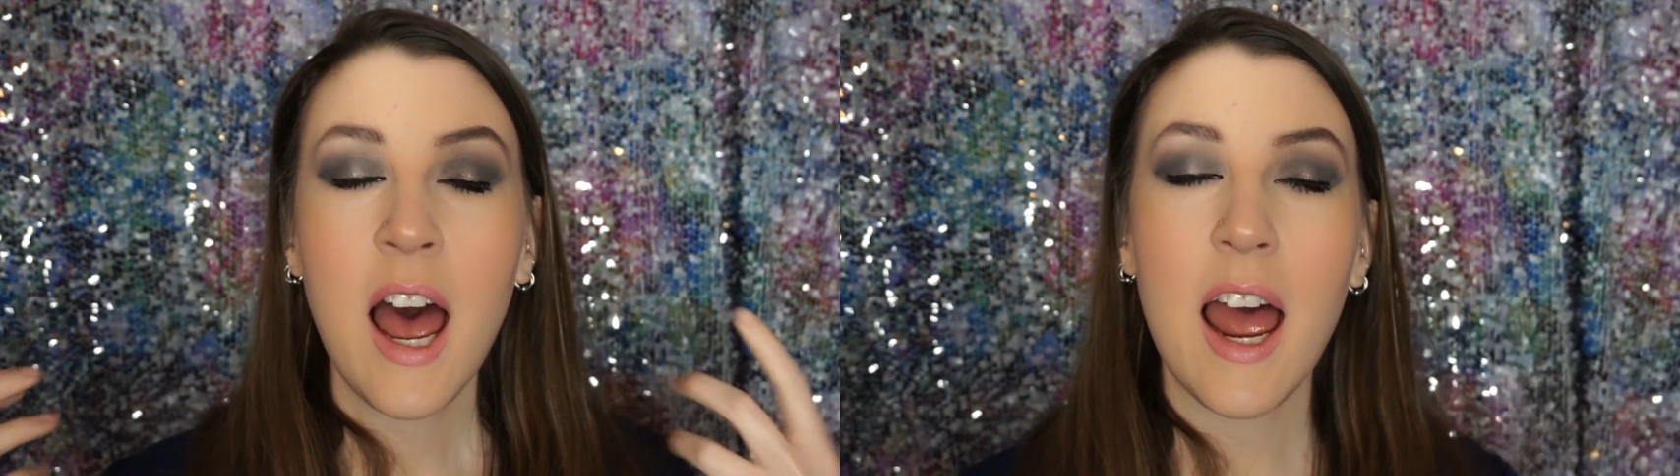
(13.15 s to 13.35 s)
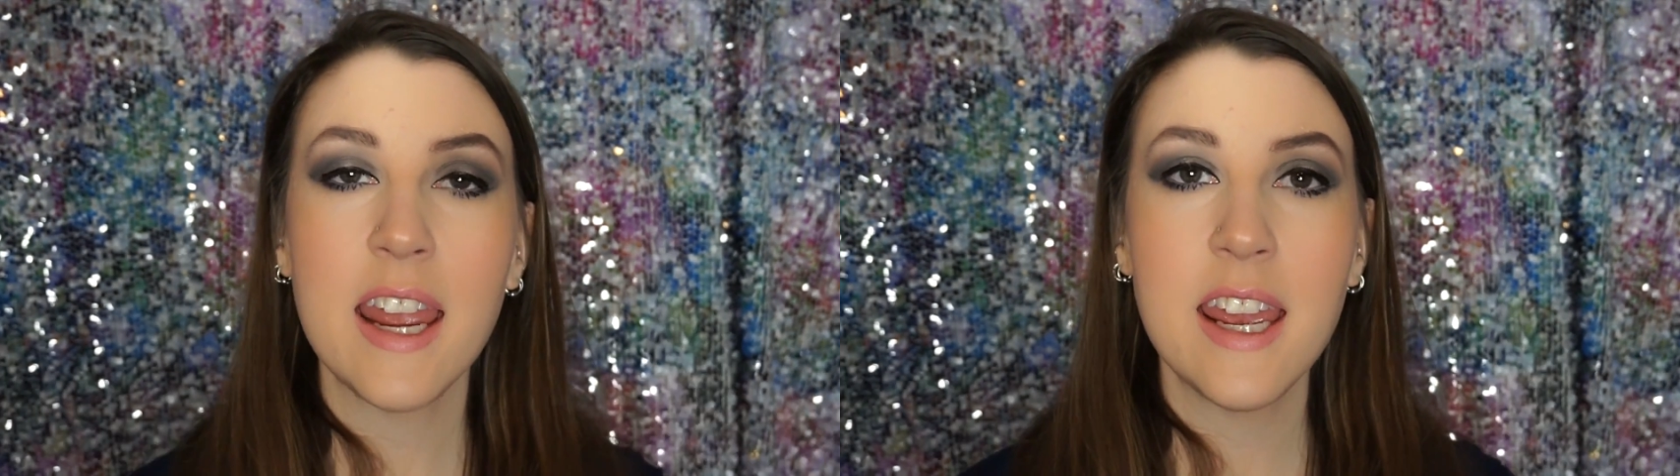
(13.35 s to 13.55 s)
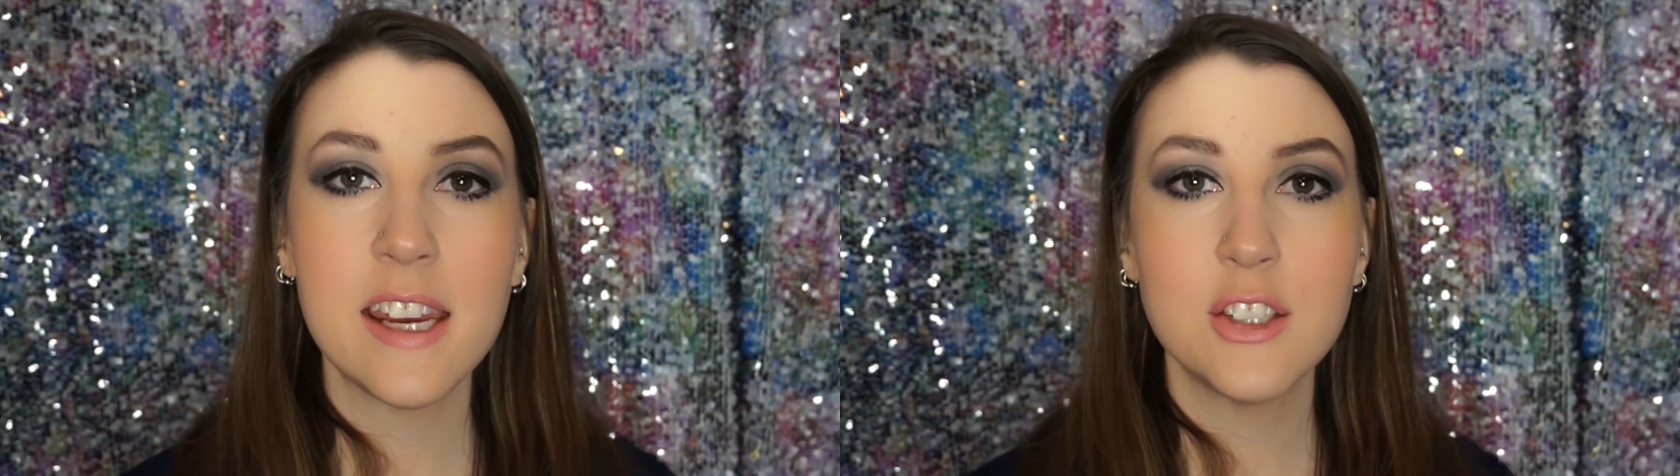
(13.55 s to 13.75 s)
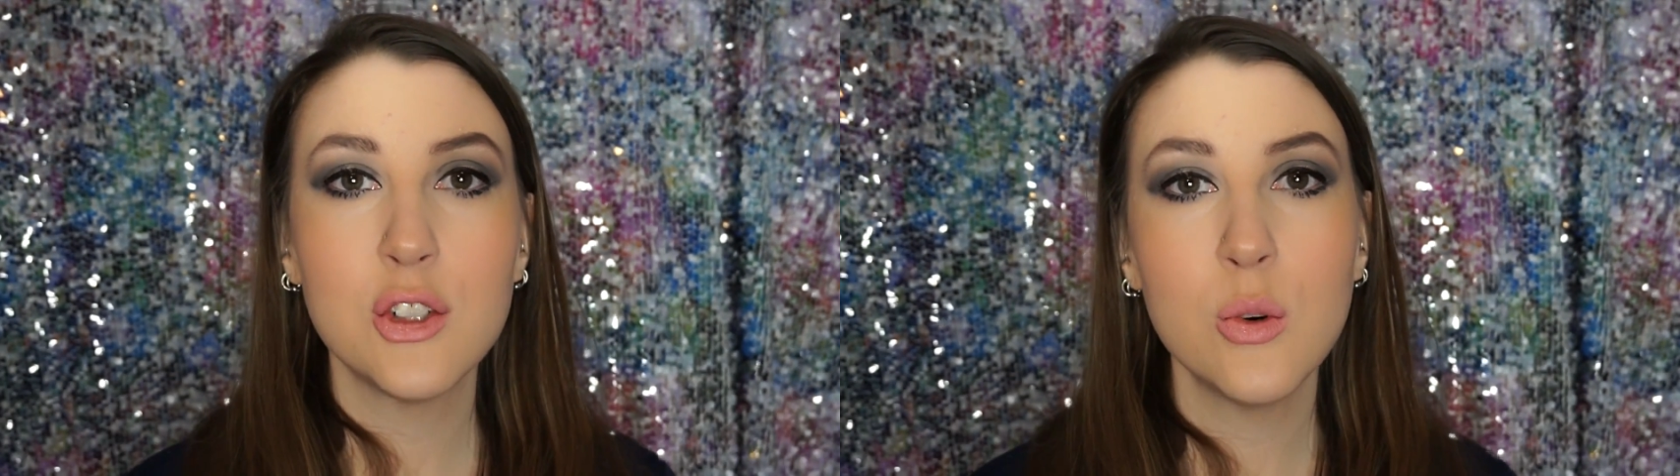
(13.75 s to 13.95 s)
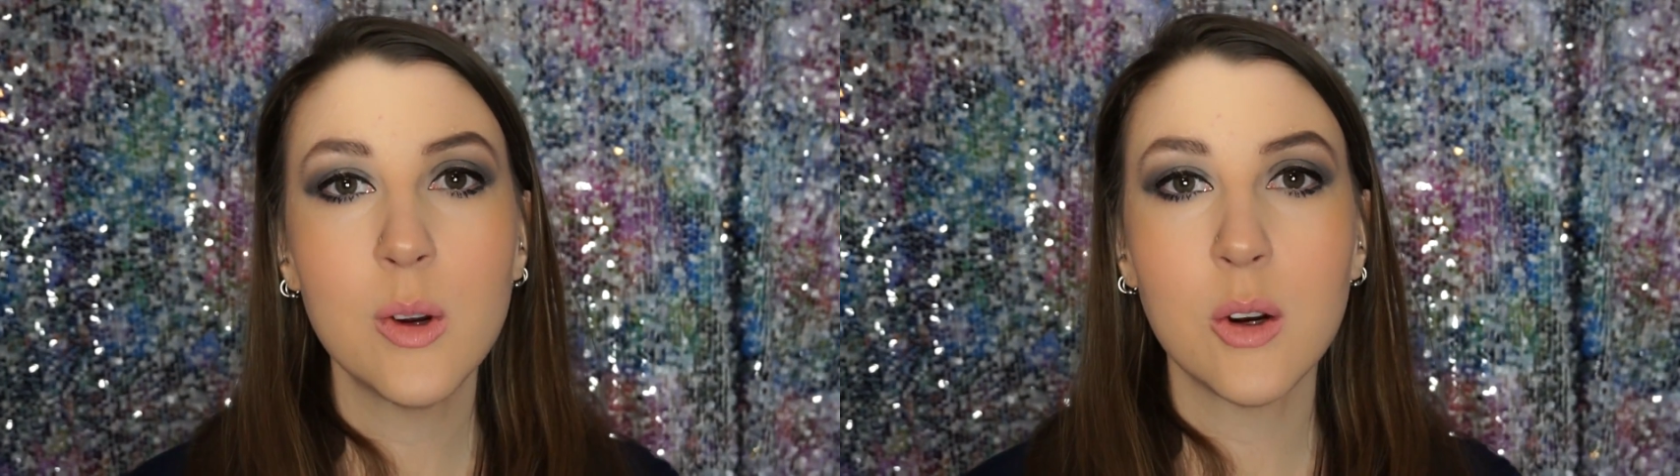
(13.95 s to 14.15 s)
I had
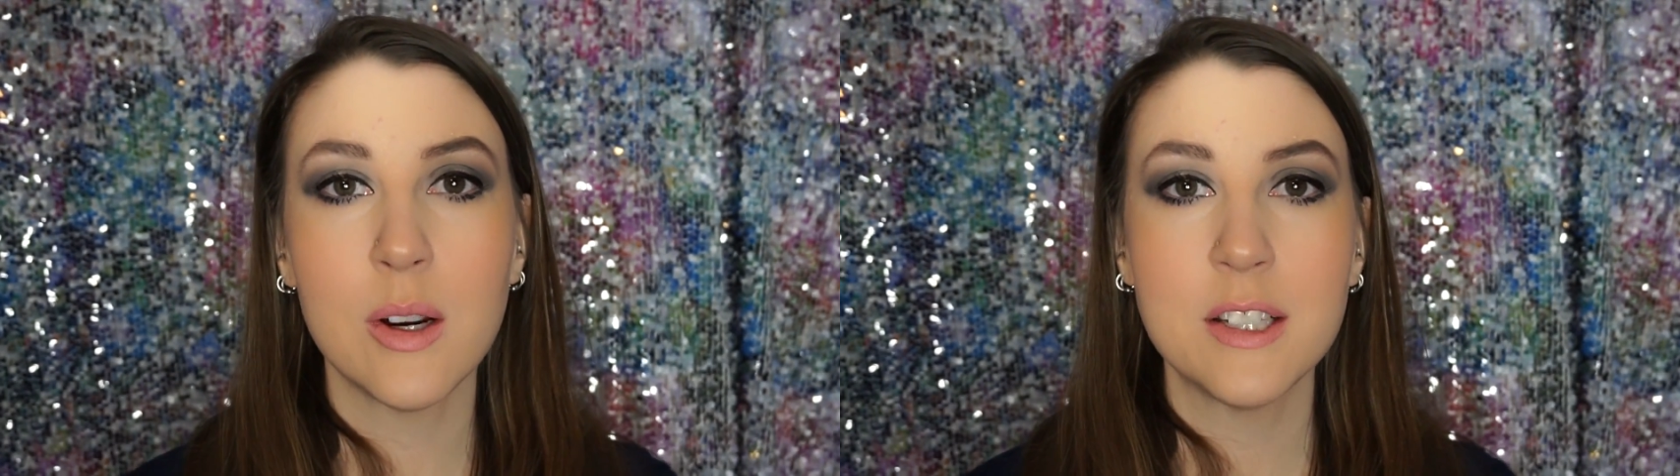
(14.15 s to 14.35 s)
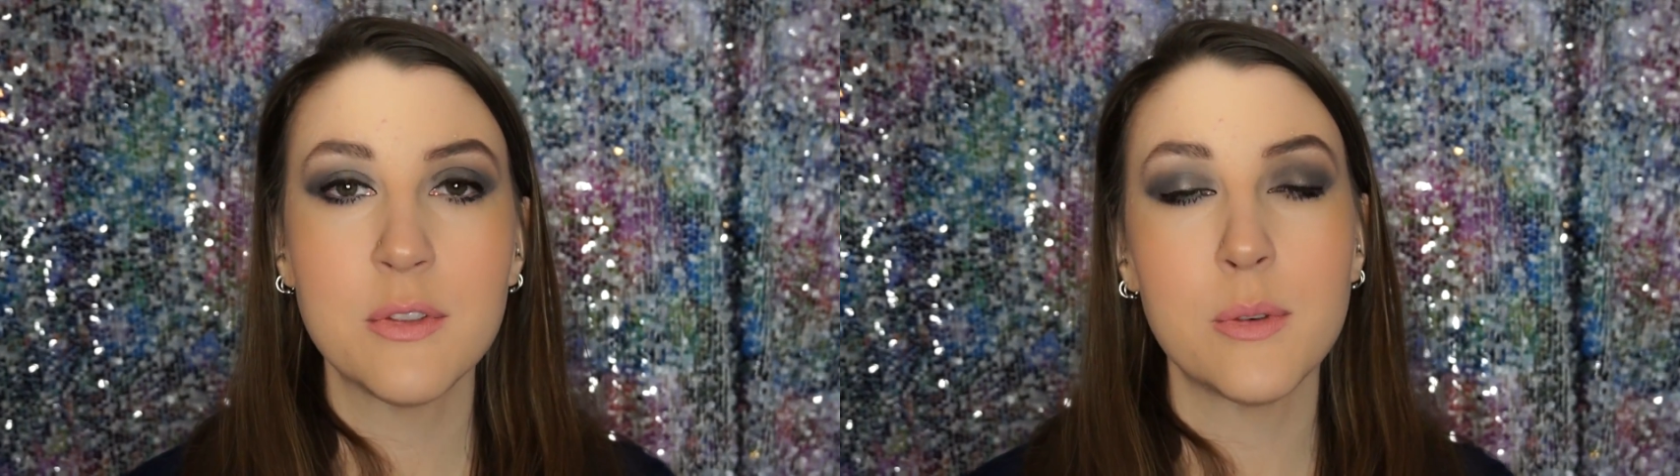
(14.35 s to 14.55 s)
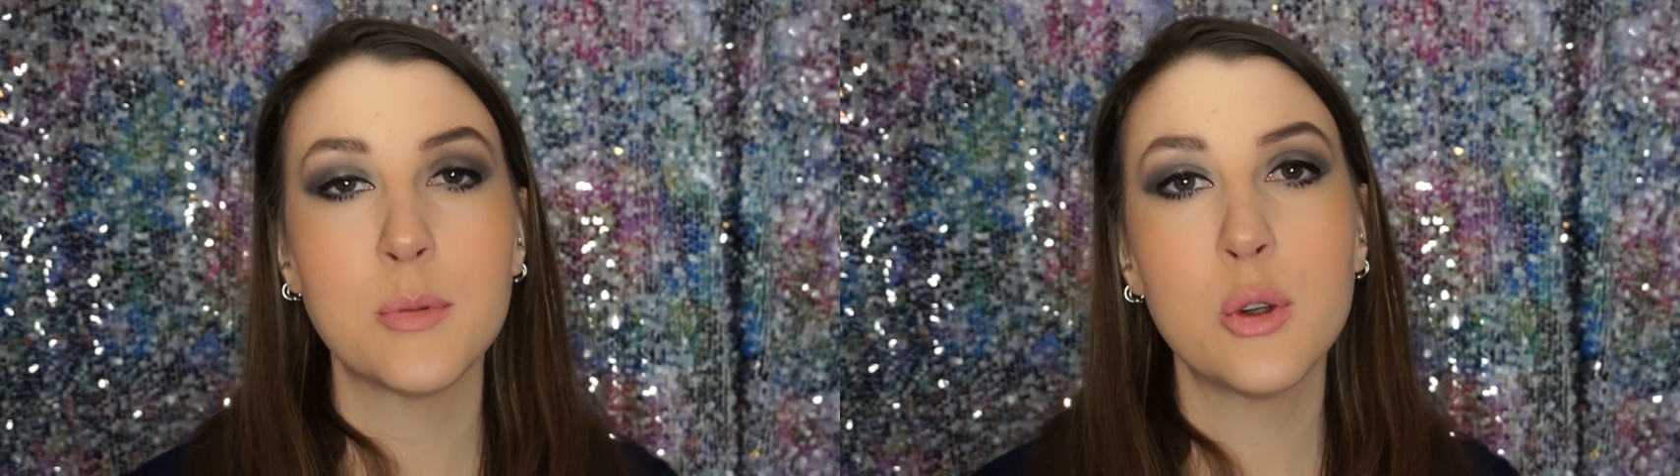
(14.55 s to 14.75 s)
two requests from